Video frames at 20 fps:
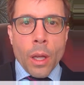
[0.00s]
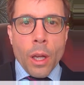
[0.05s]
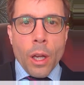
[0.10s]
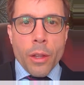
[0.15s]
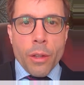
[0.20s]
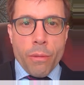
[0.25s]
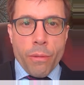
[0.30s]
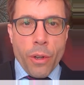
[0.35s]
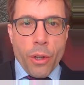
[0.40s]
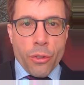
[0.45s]
In
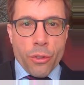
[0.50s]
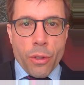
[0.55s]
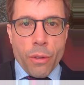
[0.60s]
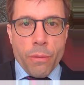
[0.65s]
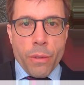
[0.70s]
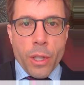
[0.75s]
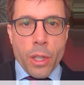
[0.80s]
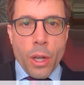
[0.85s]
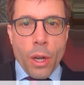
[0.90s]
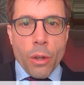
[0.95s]
the first two
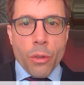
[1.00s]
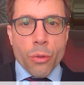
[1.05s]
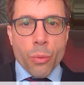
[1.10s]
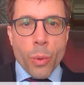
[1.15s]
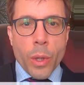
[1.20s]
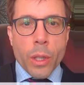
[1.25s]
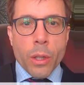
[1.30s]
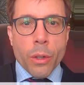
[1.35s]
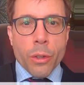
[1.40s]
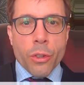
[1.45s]
videos,
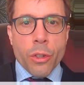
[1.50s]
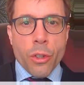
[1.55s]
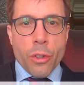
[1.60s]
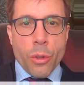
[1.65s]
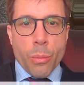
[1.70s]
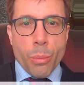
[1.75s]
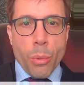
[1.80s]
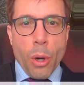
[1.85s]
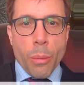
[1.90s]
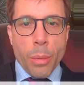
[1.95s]
we looked at
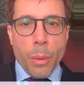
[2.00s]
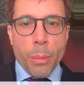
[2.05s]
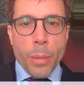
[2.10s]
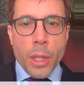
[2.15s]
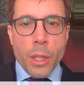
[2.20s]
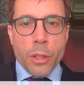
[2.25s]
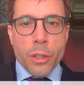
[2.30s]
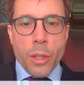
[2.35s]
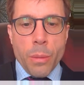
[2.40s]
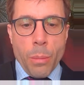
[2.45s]
a
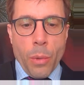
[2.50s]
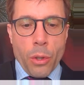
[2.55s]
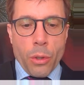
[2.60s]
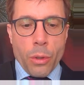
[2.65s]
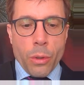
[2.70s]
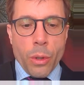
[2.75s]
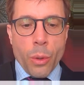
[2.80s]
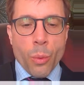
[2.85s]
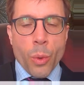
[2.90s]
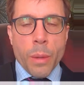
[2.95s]
probability
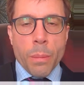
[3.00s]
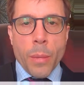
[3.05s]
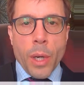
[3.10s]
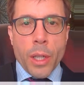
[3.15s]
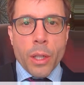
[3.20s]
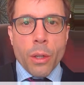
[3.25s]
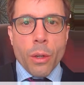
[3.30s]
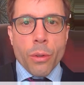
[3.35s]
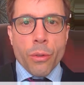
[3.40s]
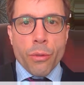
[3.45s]
model that we
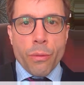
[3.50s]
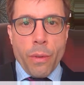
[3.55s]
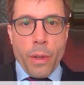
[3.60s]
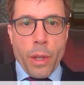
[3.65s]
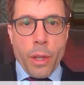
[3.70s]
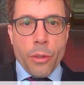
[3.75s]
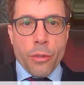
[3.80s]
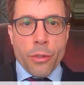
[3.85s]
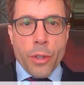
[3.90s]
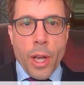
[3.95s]
might use for
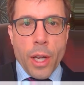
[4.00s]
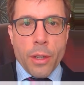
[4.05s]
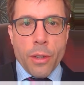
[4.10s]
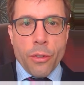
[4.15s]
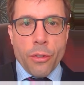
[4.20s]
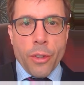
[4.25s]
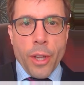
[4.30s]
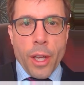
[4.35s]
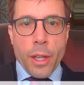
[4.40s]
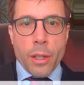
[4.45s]
this
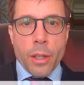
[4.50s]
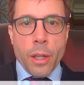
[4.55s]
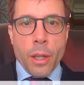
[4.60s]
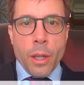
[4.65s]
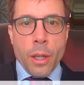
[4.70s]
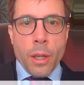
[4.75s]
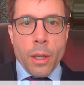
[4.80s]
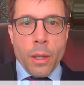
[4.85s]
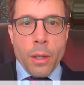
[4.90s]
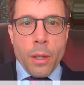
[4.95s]
dataset.
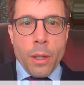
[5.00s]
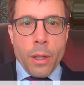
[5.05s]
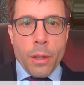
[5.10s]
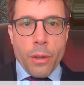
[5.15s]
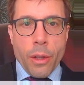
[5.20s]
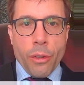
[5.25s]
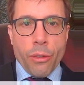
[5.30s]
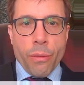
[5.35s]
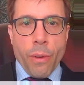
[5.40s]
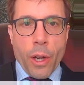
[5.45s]

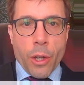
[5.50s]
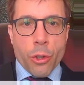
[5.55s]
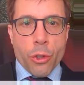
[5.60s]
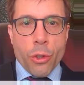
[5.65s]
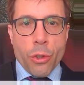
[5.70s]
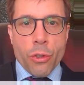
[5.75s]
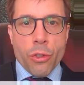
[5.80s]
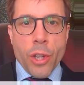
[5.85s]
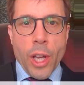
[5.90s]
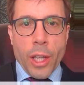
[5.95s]
This
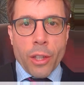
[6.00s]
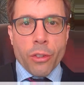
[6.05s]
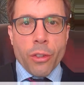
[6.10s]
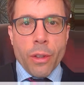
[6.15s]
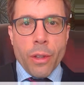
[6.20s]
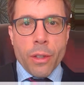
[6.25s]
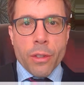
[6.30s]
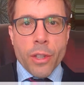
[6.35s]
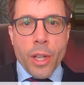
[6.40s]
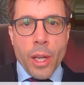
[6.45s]
function takes
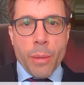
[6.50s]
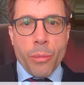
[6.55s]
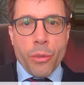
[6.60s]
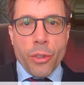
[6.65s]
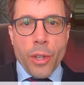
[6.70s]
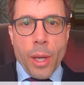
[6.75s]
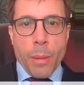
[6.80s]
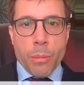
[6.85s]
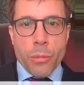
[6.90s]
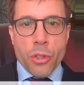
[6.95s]
in the
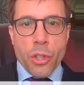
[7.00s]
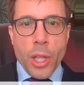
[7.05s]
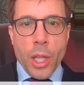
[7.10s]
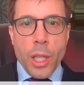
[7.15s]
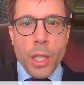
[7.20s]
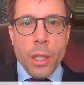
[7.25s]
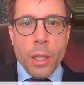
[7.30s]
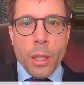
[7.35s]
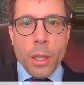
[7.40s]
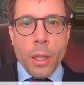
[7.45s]
timestamp
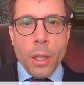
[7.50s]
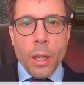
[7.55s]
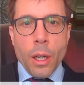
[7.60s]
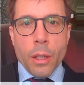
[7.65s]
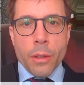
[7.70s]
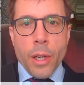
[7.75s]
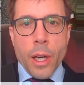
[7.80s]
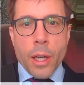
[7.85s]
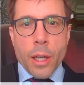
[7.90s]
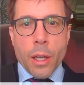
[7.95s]
t,
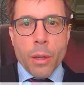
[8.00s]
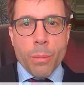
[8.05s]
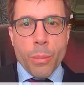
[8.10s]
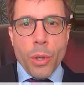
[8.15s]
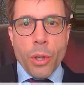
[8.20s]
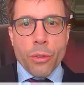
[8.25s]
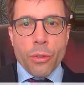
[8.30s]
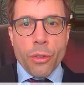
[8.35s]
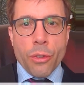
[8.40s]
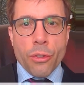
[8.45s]
and then it
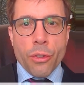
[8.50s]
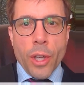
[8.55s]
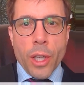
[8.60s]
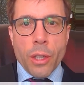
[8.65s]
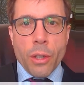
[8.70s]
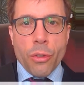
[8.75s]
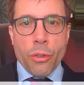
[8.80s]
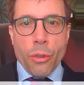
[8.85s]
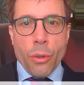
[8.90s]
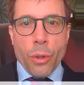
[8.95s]
computes a
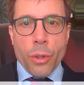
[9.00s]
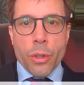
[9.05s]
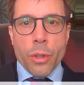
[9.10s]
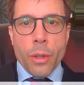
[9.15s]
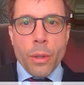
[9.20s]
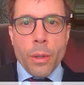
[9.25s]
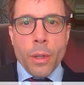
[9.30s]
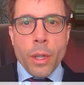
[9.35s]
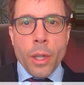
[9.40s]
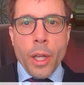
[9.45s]
sinusoid.
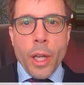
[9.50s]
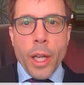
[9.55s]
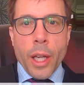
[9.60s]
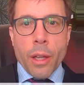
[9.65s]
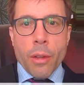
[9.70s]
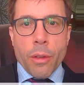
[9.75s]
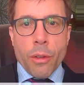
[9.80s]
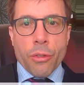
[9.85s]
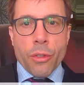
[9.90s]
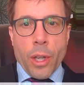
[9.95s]

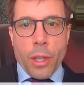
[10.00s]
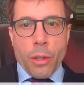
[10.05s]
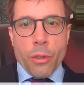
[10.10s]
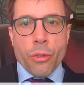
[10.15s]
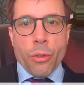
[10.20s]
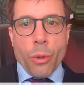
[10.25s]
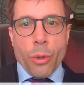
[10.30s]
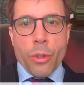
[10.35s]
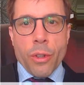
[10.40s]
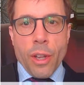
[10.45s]
Here the
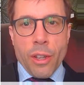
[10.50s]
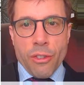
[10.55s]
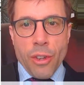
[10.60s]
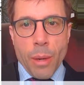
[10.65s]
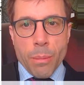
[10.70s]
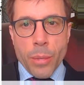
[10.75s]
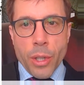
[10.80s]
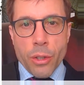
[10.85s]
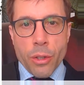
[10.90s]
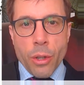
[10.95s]
sinusoid has
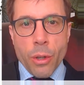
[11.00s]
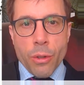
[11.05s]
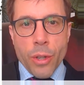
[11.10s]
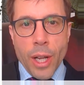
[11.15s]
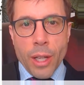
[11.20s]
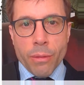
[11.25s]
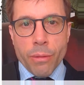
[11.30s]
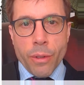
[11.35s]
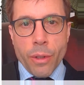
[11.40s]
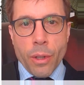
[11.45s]
amplitude
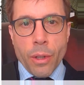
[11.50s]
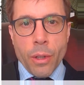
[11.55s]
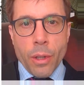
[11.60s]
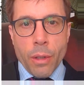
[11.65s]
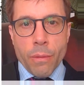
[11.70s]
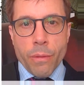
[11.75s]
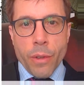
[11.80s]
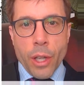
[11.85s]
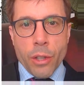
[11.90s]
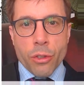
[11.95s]
alpha
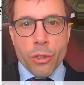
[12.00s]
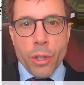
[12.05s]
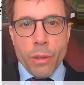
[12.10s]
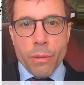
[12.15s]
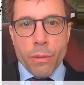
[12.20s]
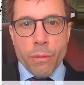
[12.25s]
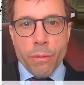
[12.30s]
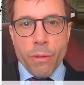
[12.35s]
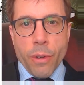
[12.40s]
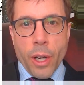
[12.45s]
and phase
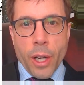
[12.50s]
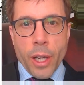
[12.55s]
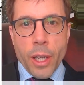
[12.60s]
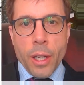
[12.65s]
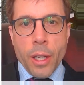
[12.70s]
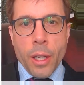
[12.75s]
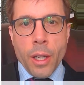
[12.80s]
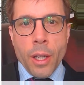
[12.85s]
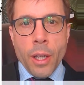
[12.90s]
shift phi,